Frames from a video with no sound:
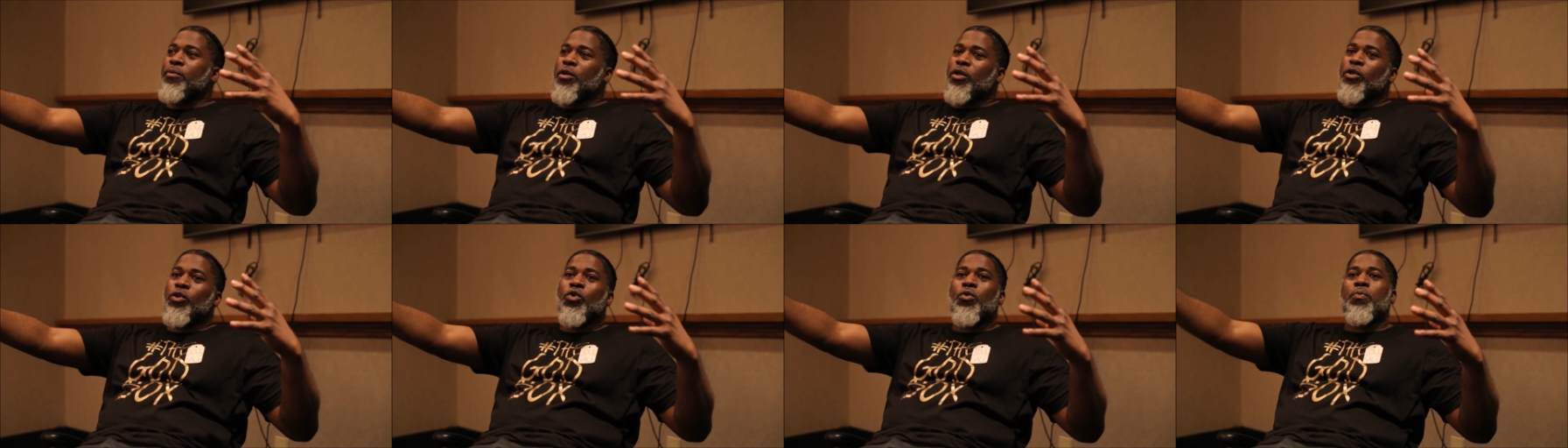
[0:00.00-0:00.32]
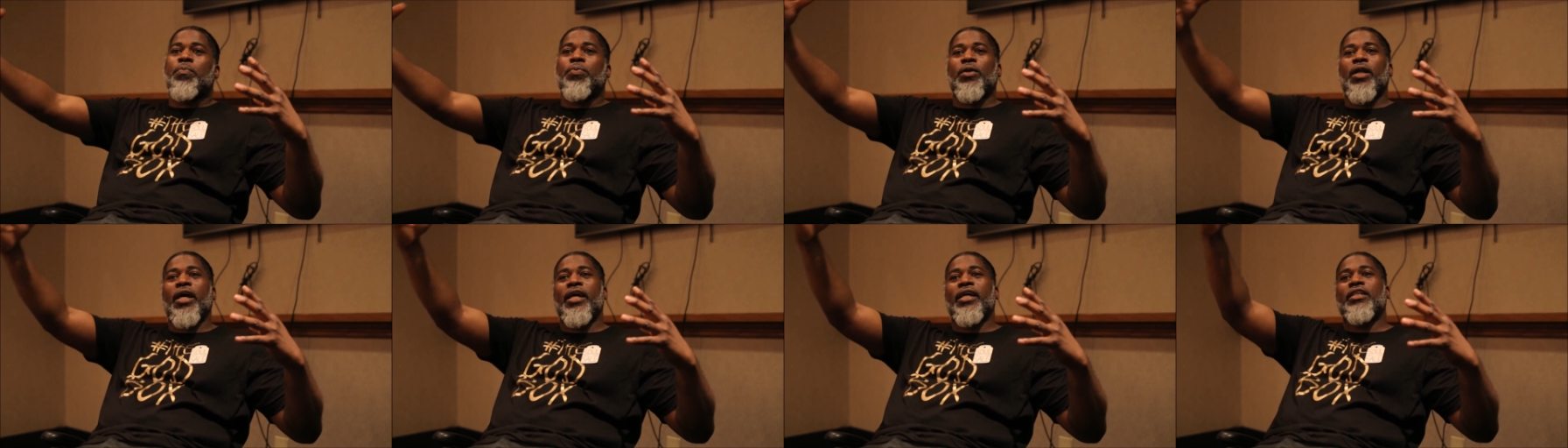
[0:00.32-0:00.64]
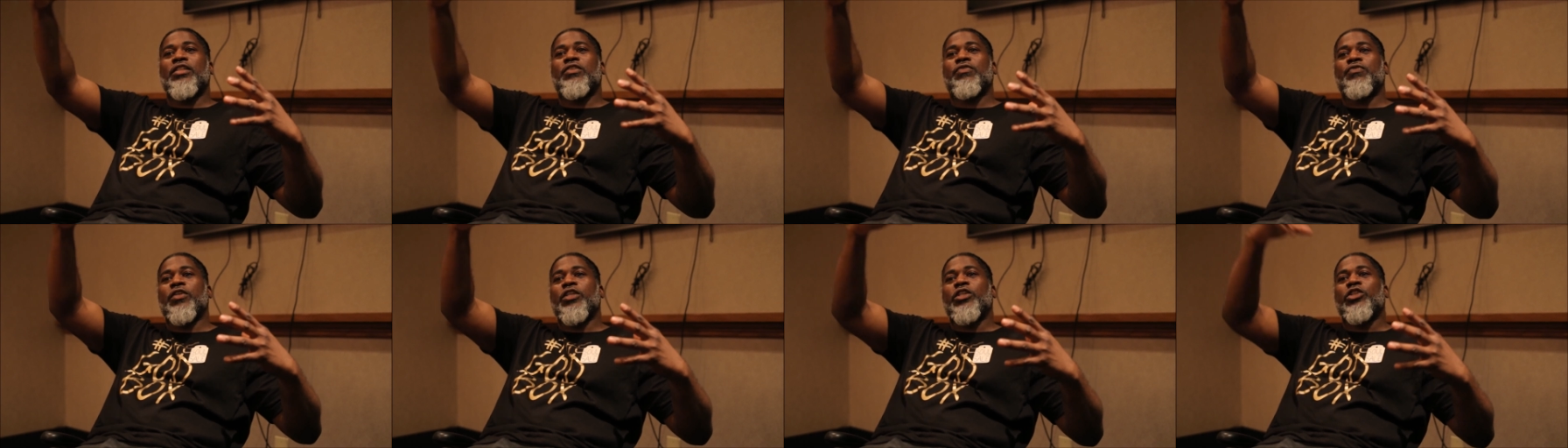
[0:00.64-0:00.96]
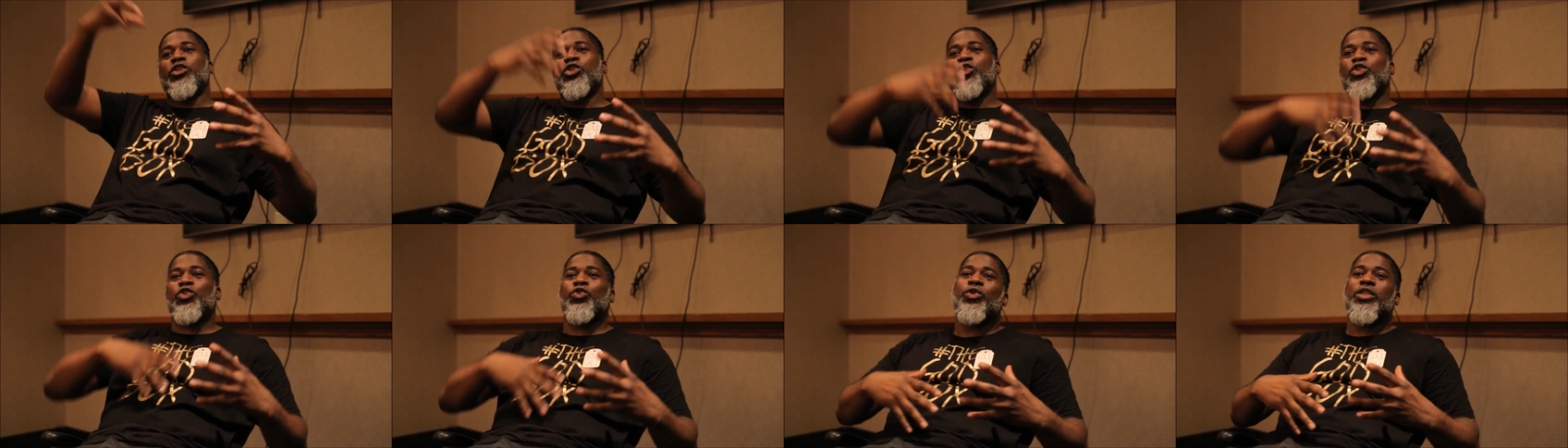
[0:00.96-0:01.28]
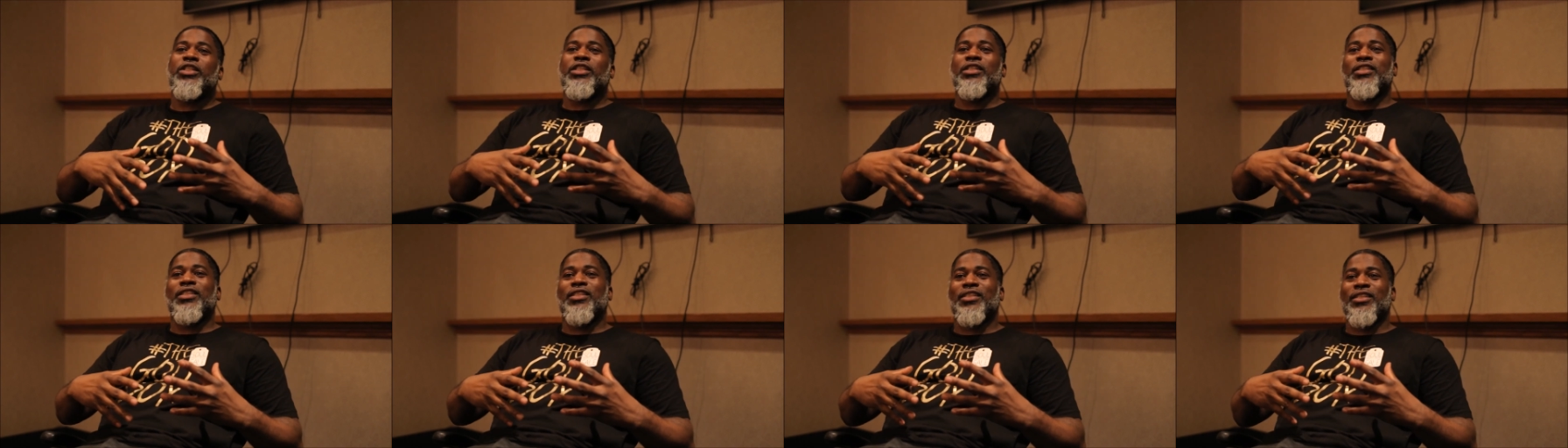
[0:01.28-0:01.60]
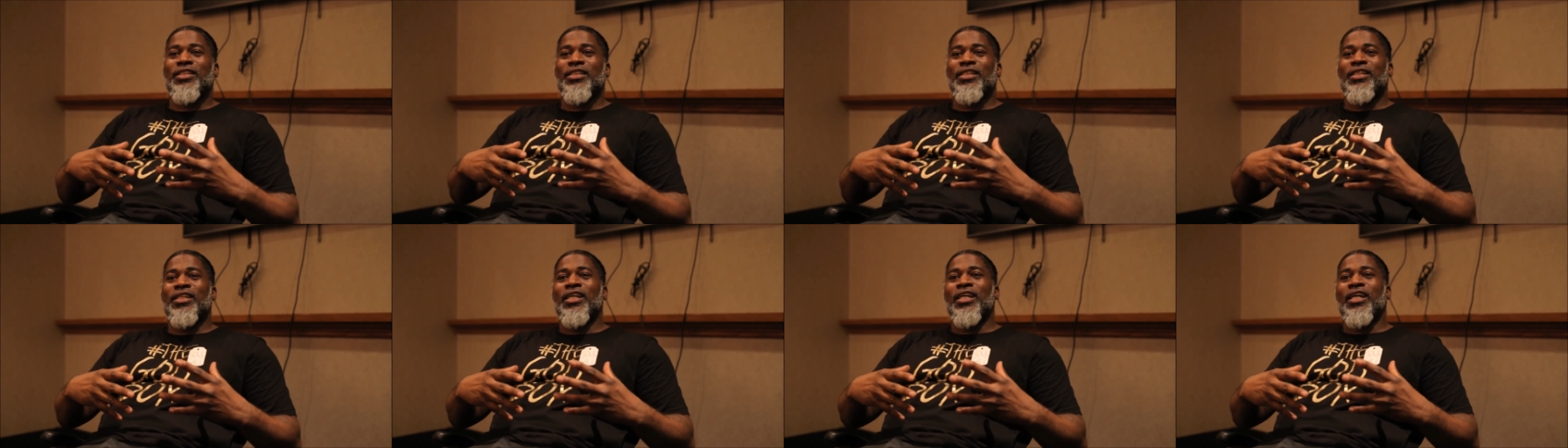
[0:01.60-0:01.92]
the new place for the streets.
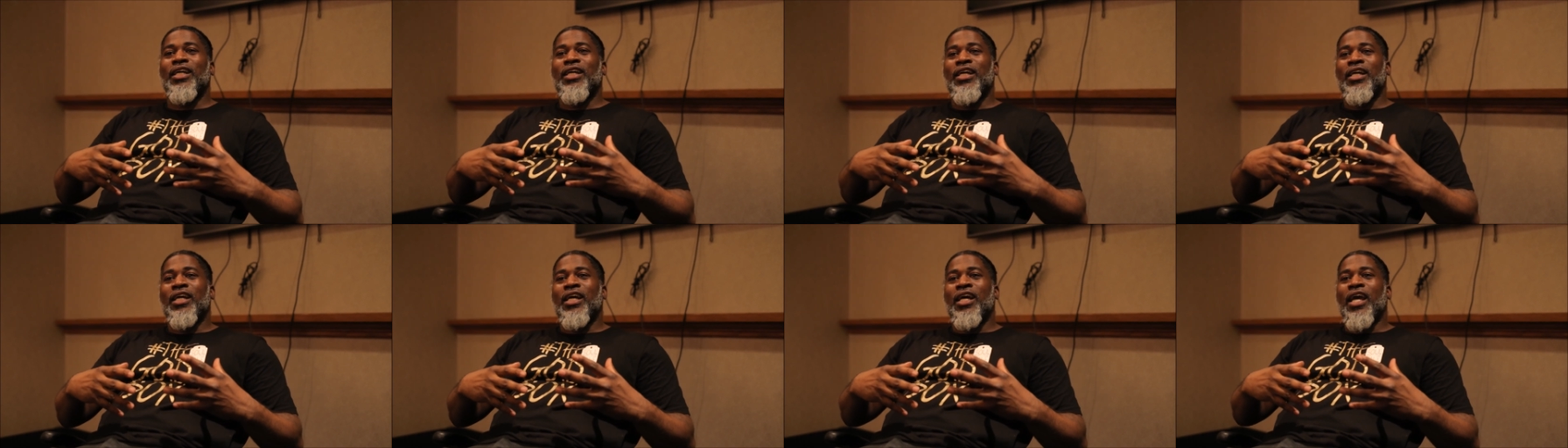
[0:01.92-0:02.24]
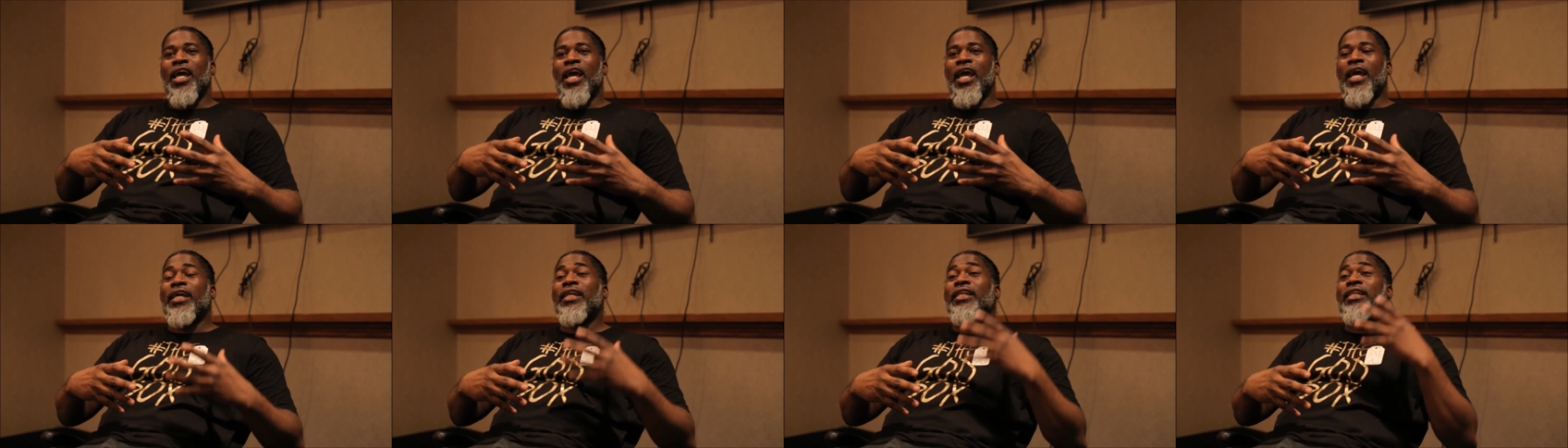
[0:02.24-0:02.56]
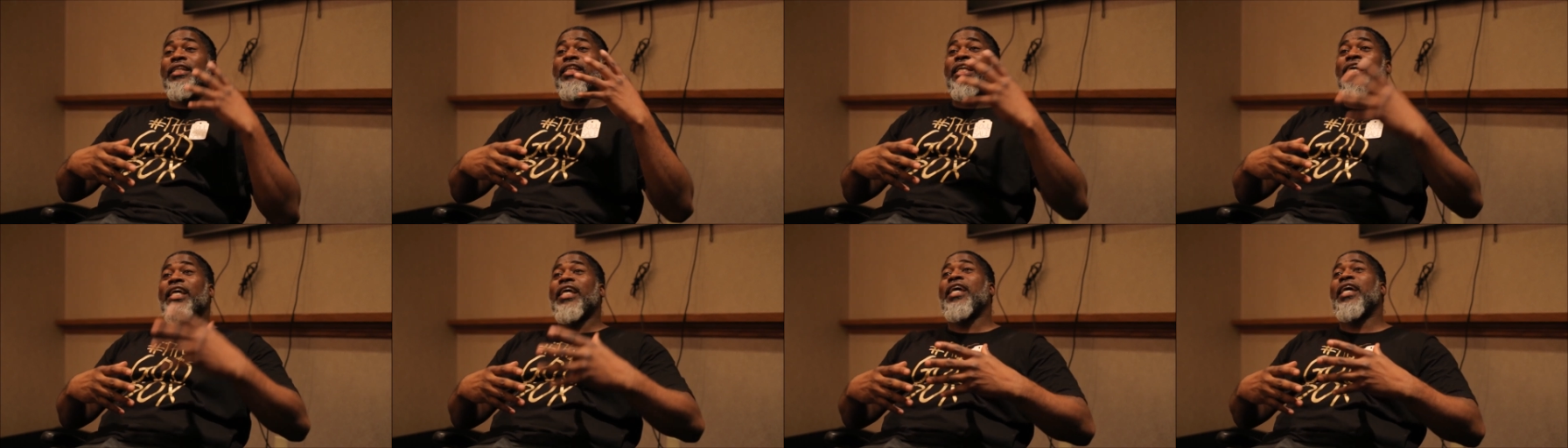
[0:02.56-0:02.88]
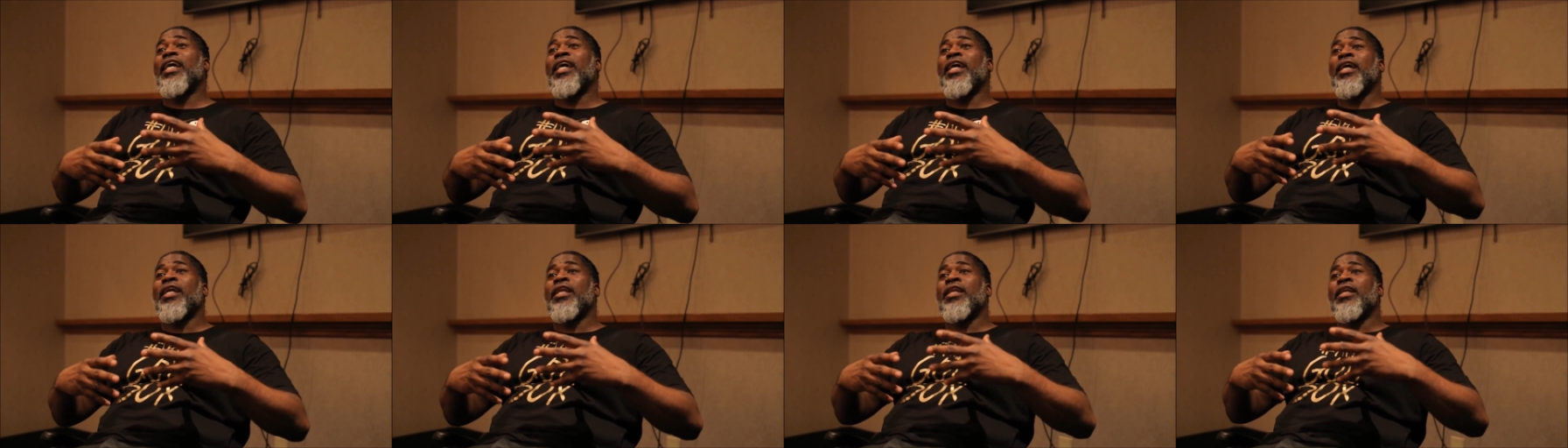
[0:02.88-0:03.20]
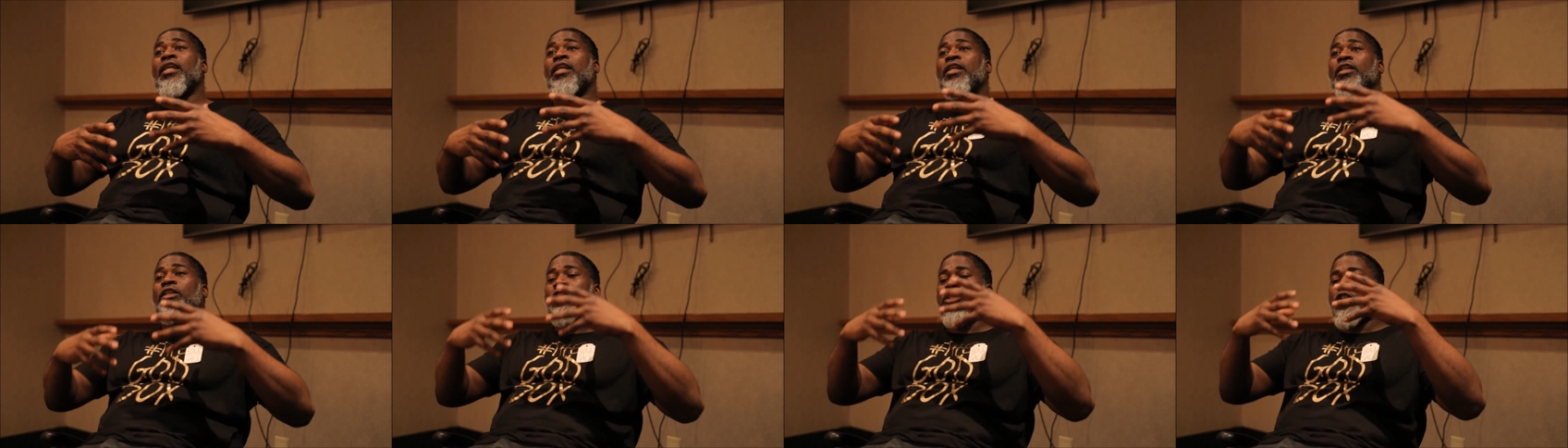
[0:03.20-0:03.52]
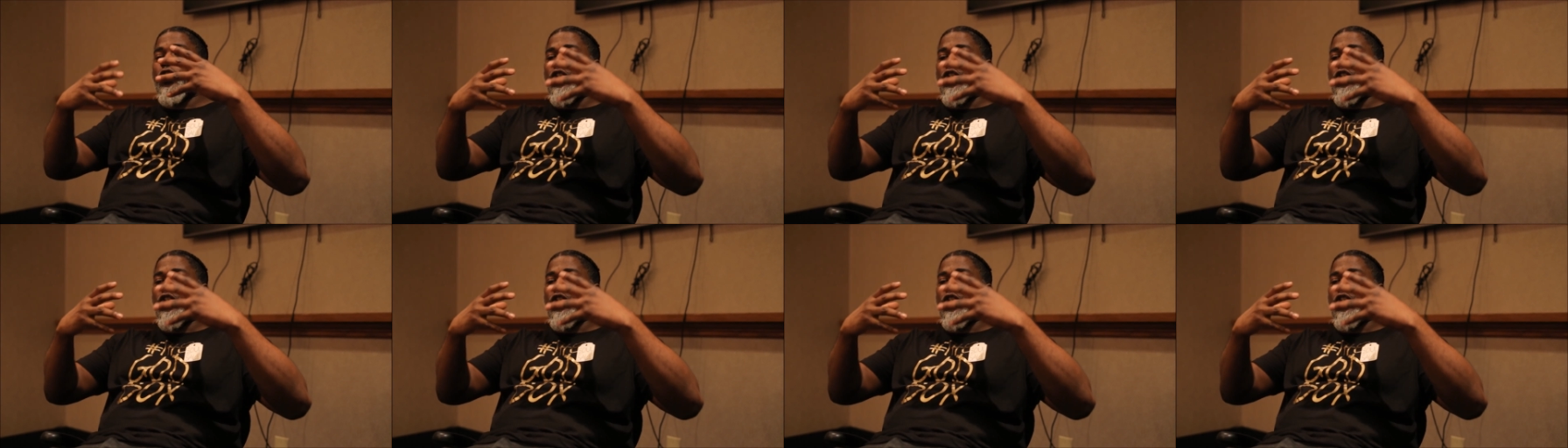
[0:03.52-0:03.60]
And then the